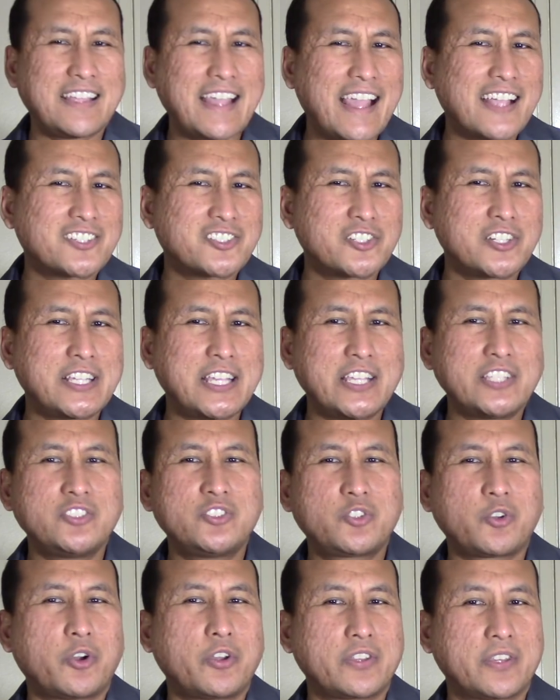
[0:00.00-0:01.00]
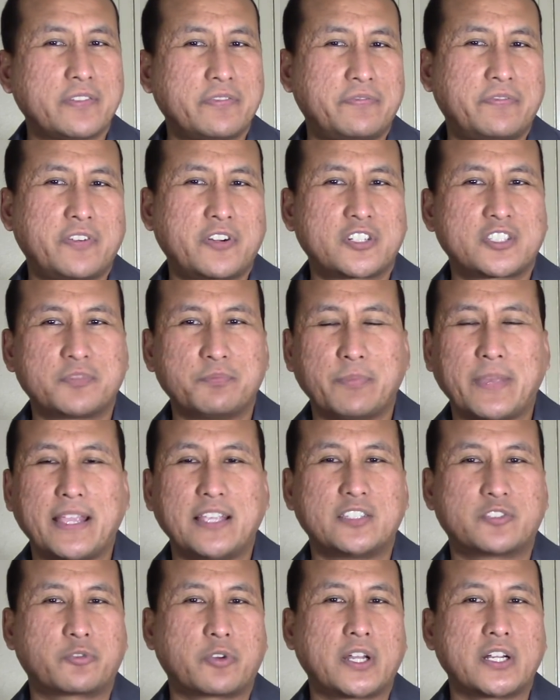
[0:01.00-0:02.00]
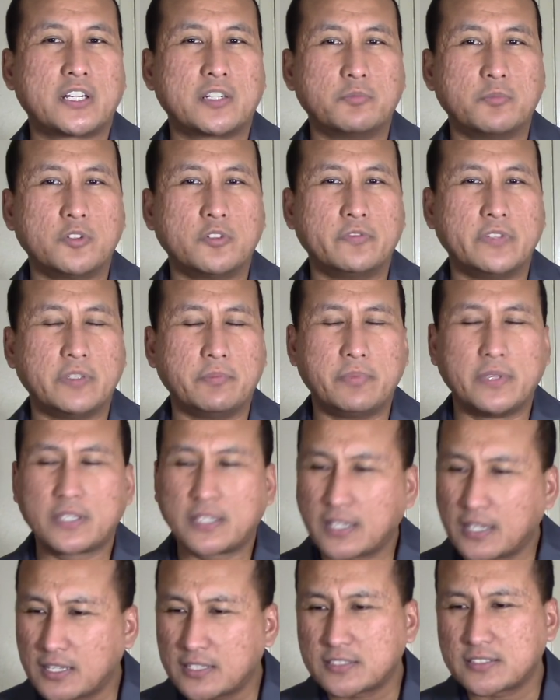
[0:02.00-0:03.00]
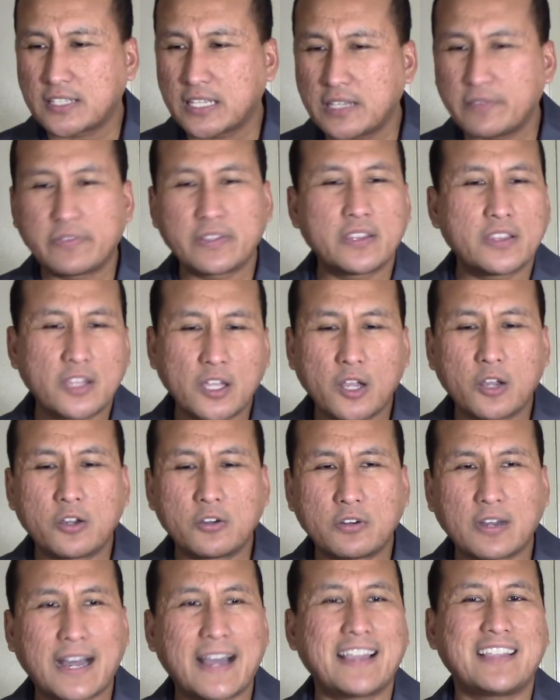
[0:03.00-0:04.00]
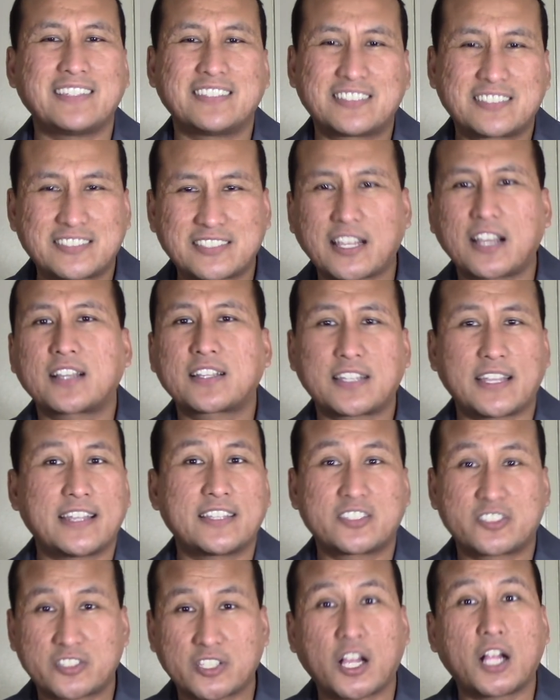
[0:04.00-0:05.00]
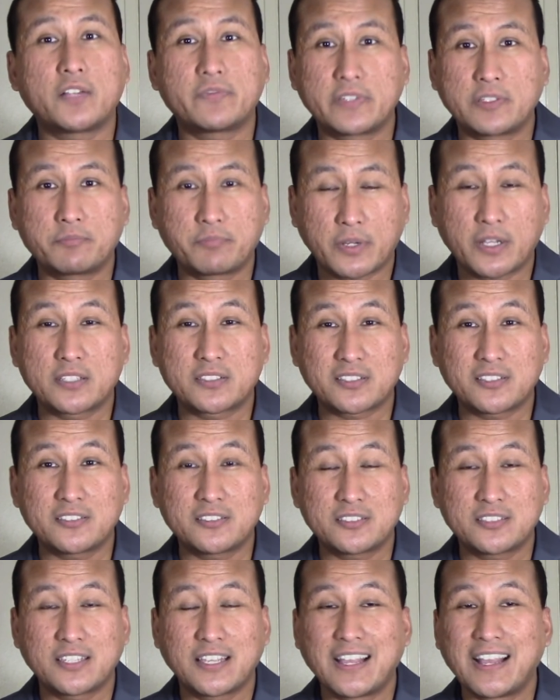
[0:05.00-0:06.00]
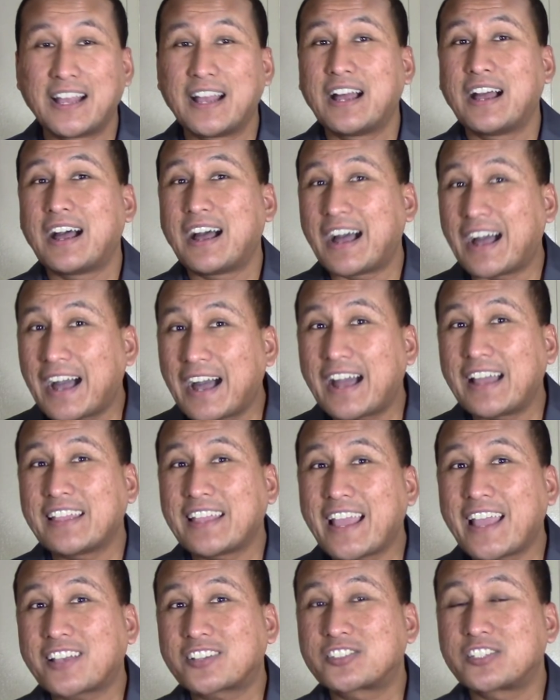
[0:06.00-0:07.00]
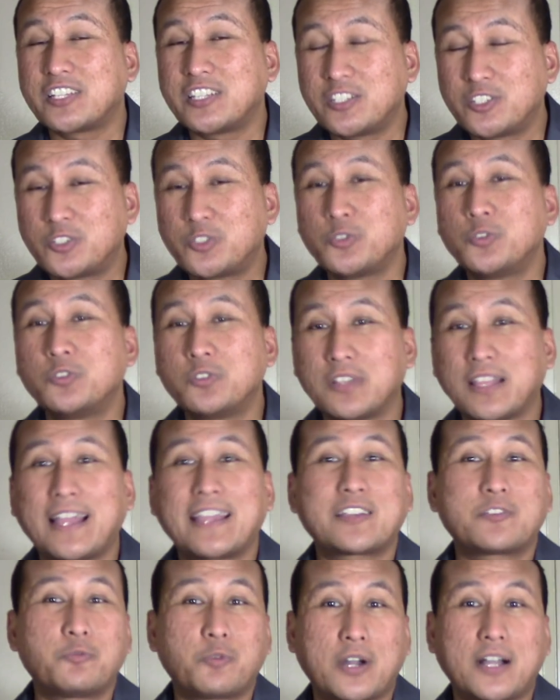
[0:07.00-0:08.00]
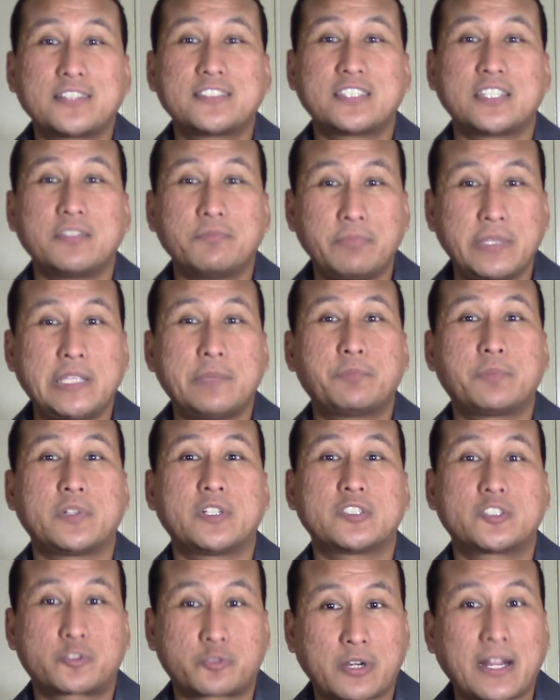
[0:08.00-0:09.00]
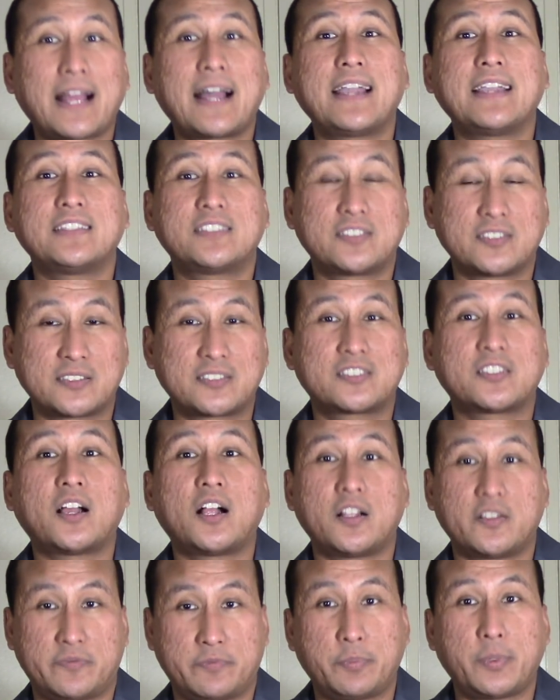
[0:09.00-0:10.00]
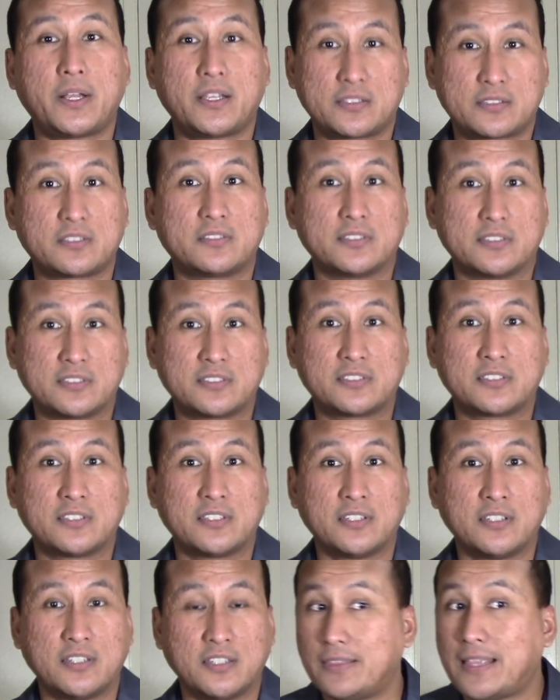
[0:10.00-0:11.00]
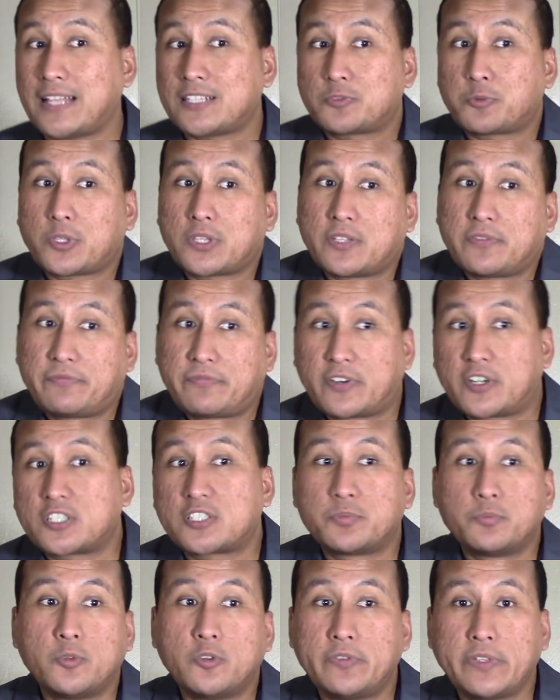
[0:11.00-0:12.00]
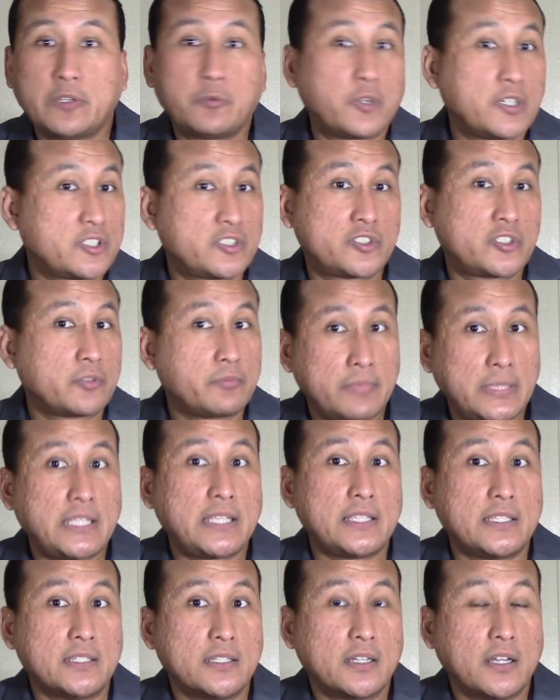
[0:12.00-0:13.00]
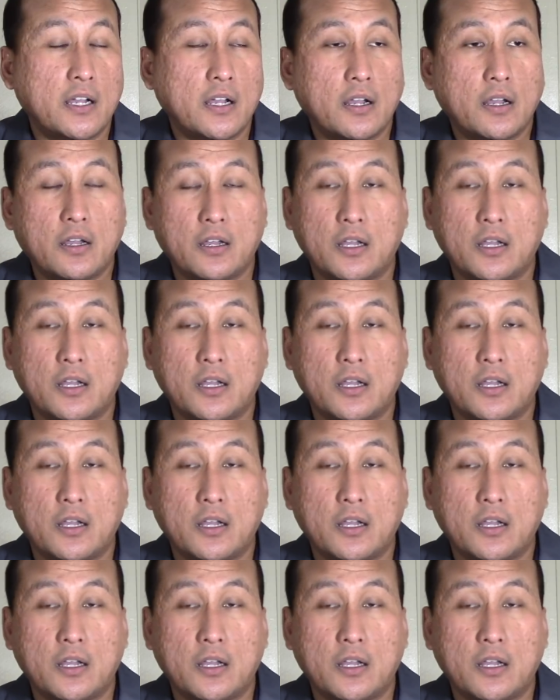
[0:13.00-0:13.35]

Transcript: I actually enjoyed the first Maze Runner movie because even though I suck at solving puzzles, I actually do like watching people try to solve puzzles. And that's what the first movie was to me.